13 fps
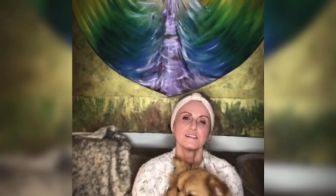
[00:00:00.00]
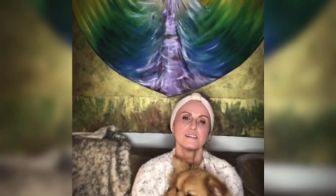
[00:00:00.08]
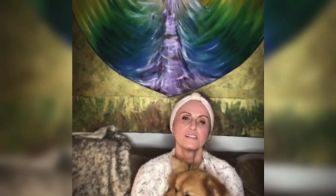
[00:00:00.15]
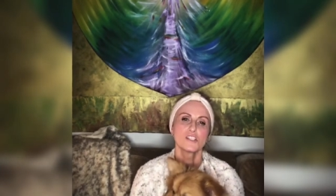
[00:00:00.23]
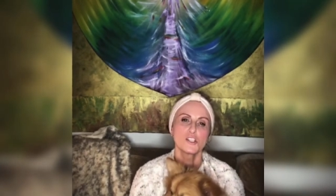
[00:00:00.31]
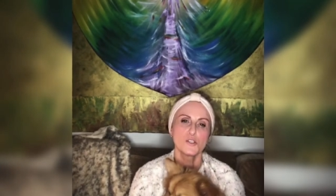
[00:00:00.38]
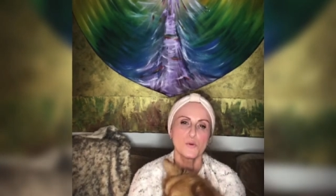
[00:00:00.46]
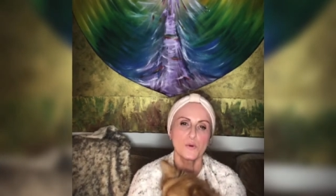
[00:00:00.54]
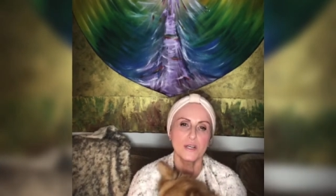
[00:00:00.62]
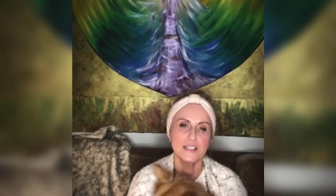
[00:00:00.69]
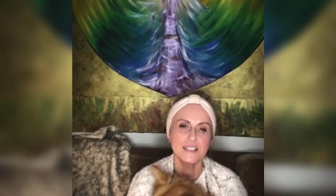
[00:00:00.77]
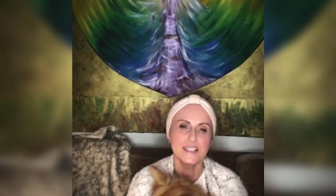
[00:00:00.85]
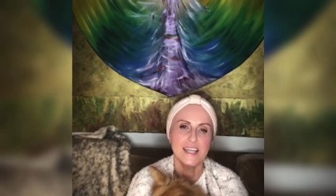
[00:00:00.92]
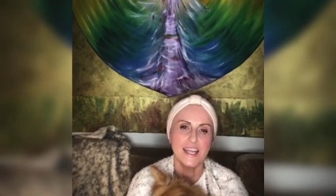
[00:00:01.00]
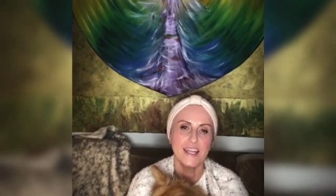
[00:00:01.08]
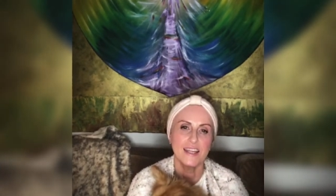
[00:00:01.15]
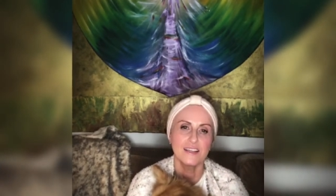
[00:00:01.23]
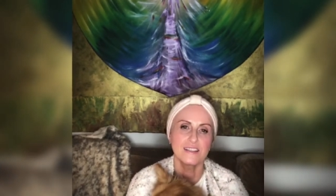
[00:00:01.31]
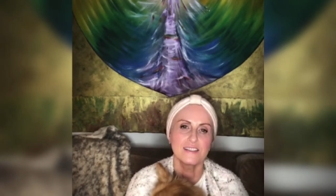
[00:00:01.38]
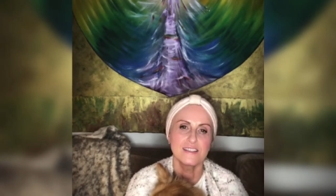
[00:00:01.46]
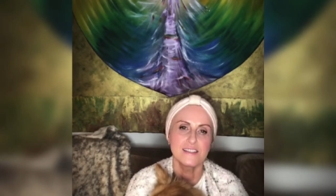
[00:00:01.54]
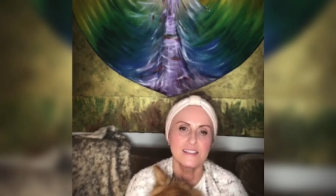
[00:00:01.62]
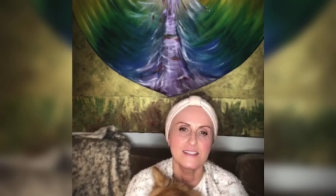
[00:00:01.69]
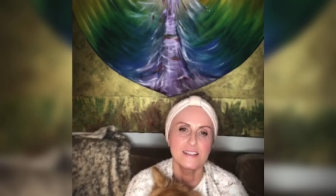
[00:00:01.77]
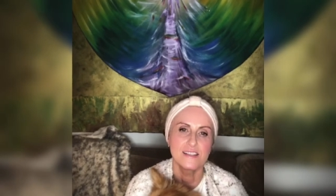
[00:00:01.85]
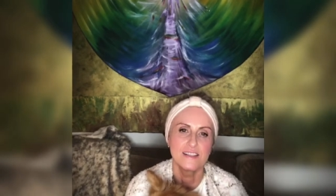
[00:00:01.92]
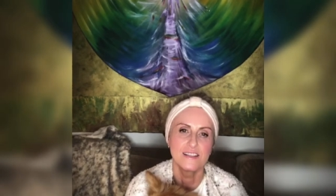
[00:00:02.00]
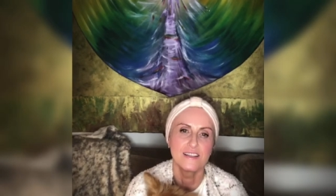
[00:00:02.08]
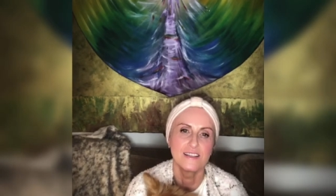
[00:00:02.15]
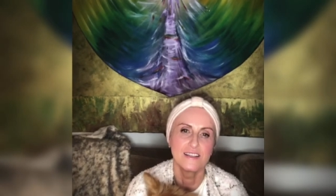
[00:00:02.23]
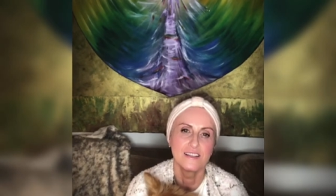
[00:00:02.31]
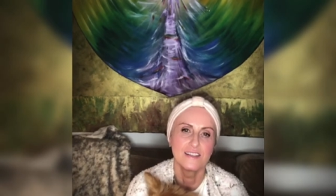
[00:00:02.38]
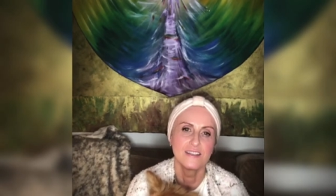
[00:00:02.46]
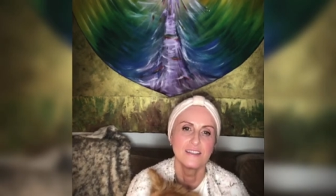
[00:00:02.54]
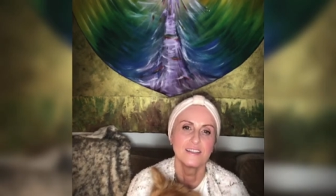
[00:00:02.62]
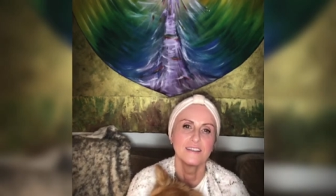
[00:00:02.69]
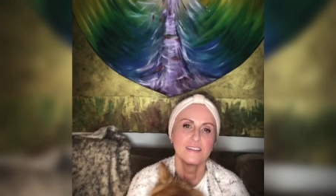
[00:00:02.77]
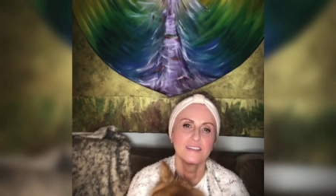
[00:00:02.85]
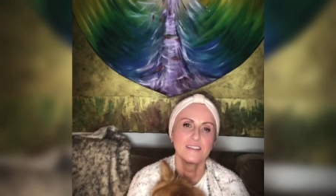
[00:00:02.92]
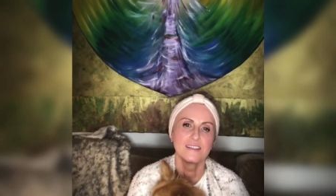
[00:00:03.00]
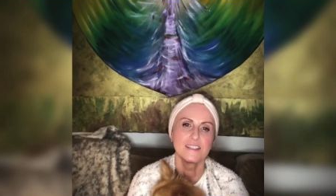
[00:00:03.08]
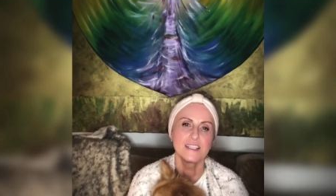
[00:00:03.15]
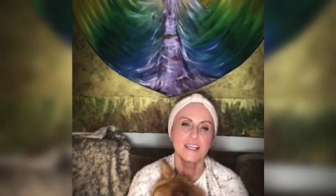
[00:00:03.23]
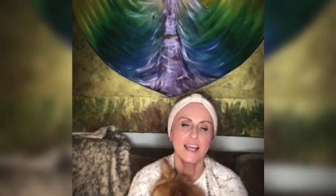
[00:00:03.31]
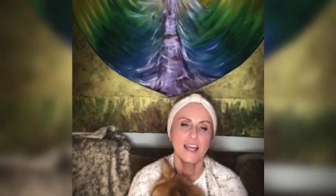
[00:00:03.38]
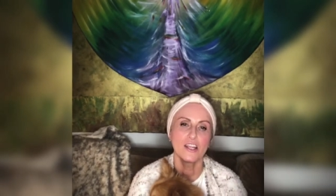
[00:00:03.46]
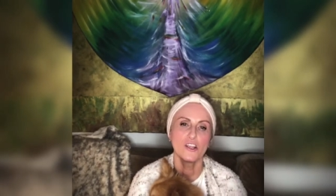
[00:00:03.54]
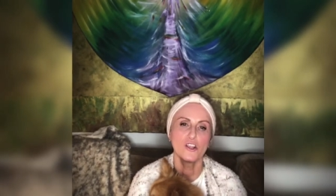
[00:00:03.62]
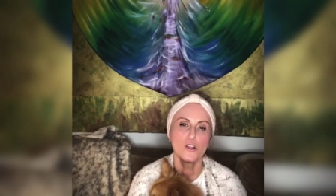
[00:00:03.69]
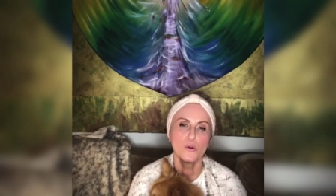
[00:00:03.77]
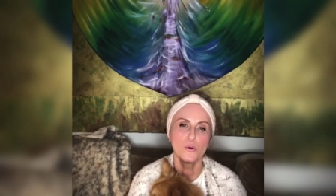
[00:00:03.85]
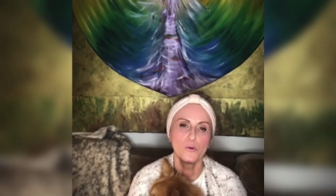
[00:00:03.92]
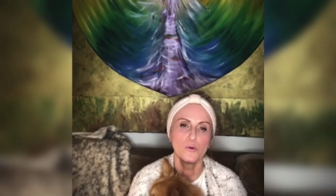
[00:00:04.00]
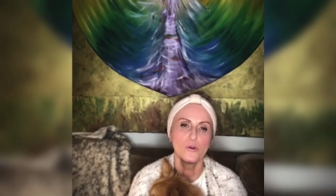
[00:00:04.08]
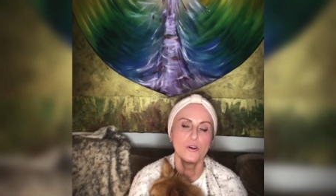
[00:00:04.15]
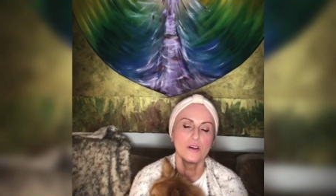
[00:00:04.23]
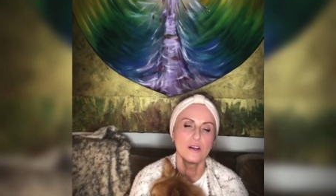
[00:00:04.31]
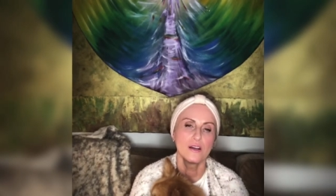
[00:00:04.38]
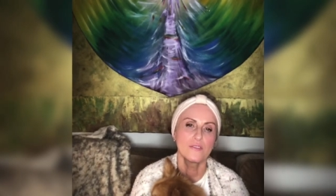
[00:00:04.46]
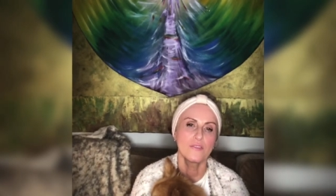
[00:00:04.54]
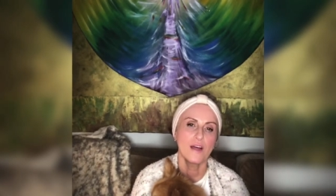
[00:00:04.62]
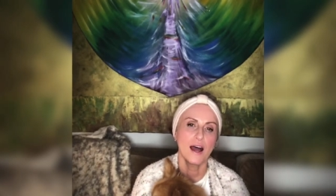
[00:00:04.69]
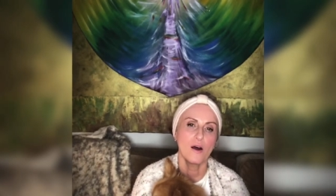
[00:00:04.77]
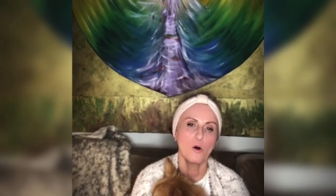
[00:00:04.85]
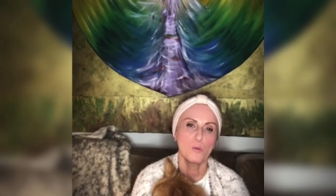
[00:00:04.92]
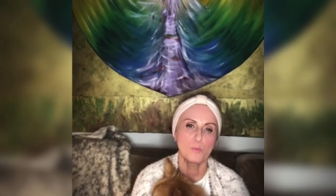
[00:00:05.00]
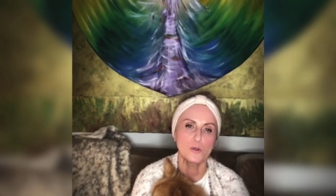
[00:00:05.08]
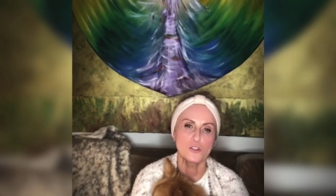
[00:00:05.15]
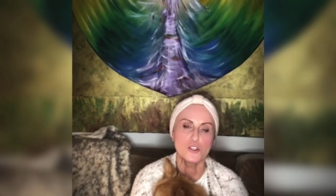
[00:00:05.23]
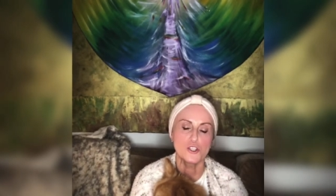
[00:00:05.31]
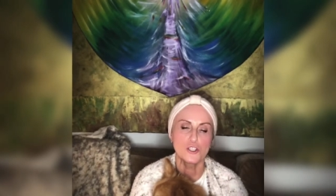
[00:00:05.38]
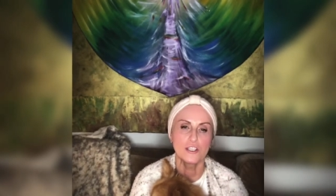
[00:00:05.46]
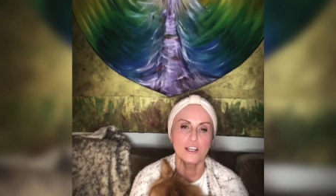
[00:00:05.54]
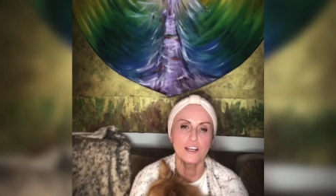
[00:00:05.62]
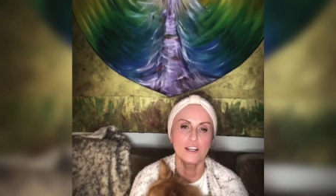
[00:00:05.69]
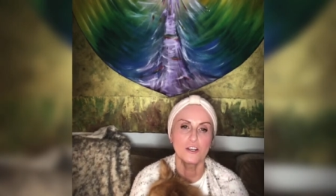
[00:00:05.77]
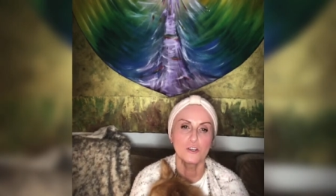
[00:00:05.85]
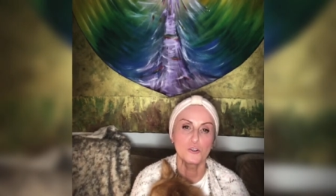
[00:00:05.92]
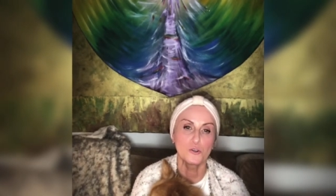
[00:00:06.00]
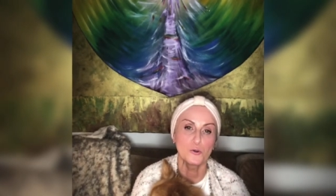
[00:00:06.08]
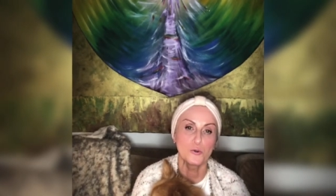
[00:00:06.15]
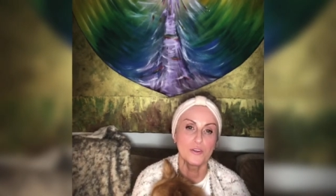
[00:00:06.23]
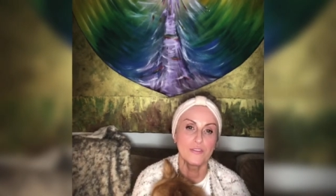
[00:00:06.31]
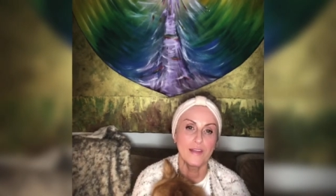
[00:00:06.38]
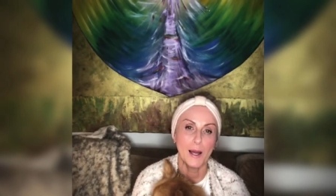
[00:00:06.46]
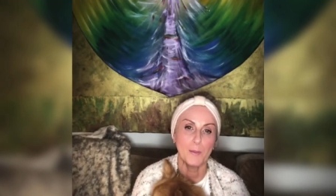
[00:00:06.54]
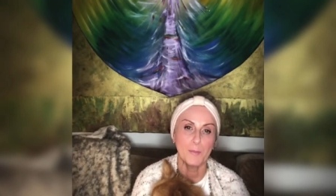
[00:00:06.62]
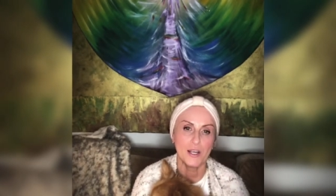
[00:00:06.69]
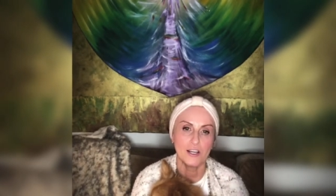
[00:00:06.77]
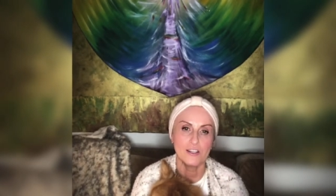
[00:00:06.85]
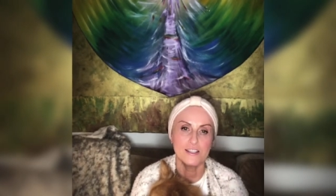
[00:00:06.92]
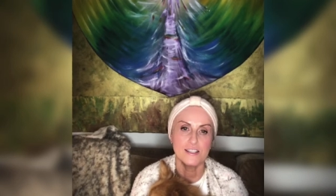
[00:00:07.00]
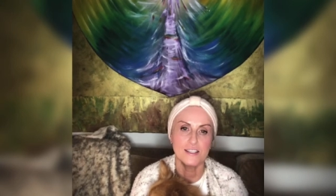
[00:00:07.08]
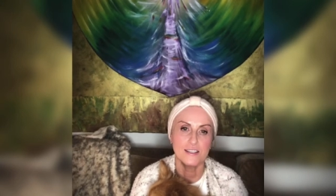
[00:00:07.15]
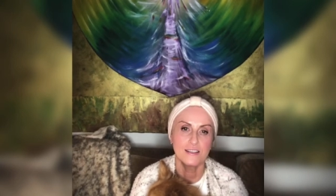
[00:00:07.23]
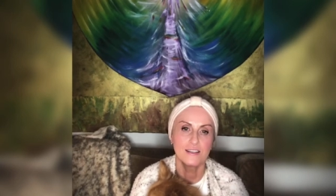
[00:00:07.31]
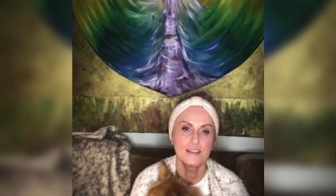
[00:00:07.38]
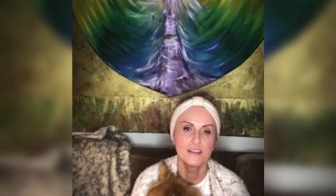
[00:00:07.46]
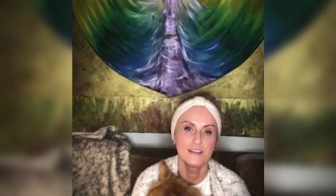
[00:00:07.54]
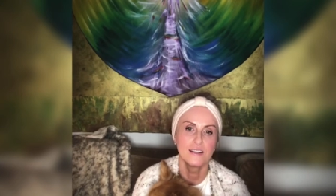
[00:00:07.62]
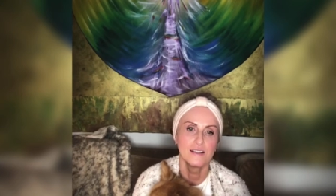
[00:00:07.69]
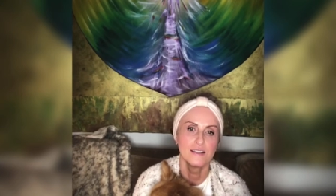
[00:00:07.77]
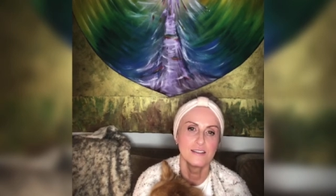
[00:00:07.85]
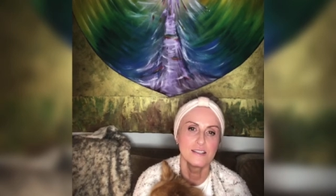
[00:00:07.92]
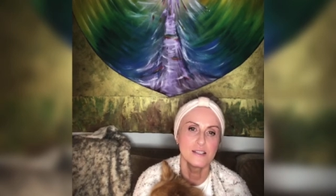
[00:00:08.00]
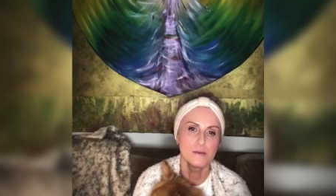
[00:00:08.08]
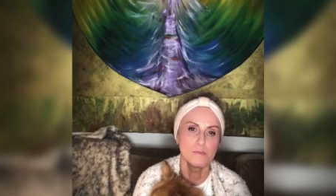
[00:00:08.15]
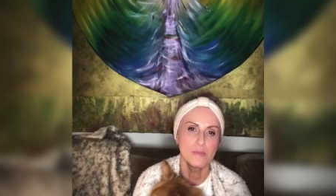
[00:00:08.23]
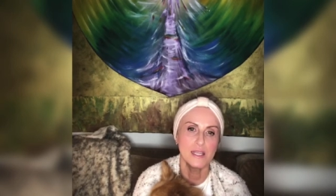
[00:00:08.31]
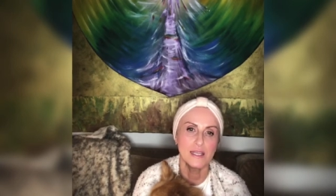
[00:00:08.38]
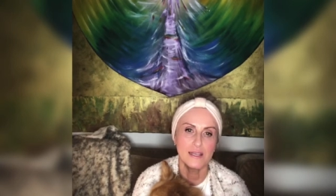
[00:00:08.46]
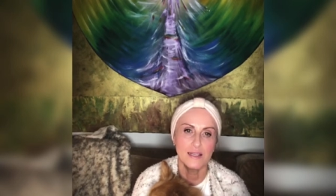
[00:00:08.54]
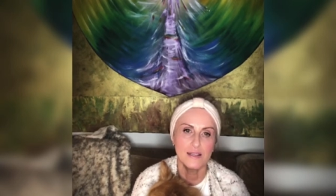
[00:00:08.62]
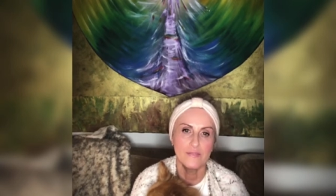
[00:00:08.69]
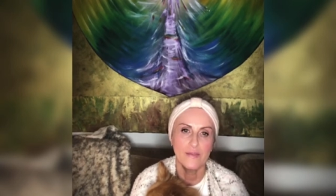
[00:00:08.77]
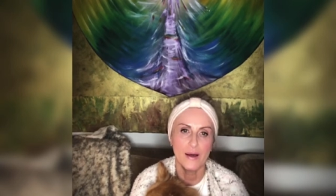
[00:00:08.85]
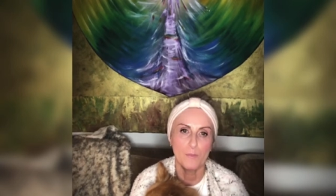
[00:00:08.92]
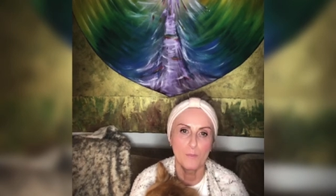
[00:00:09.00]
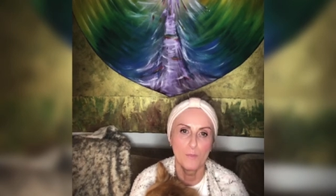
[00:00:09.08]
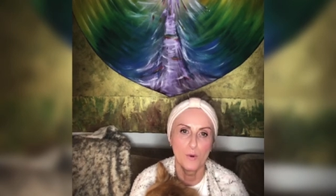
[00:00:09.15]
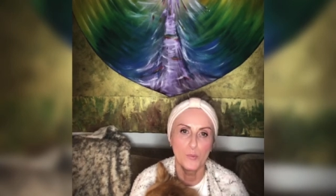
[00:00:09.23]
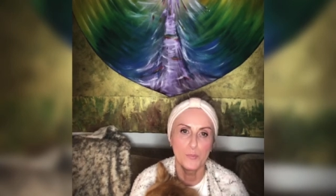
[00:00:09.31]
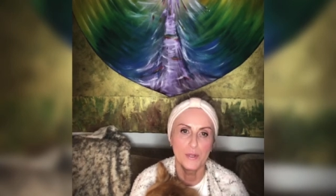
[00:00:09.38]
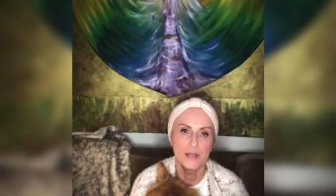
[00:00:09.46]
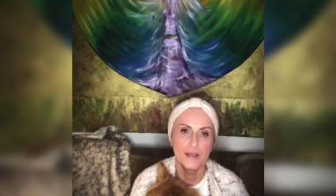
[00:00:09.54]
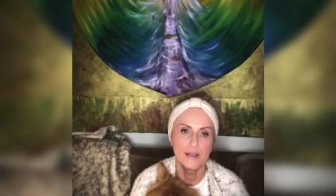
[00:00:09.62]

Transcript: do you know what it takes to get you in that opportunity or you and that person to meet in that moment?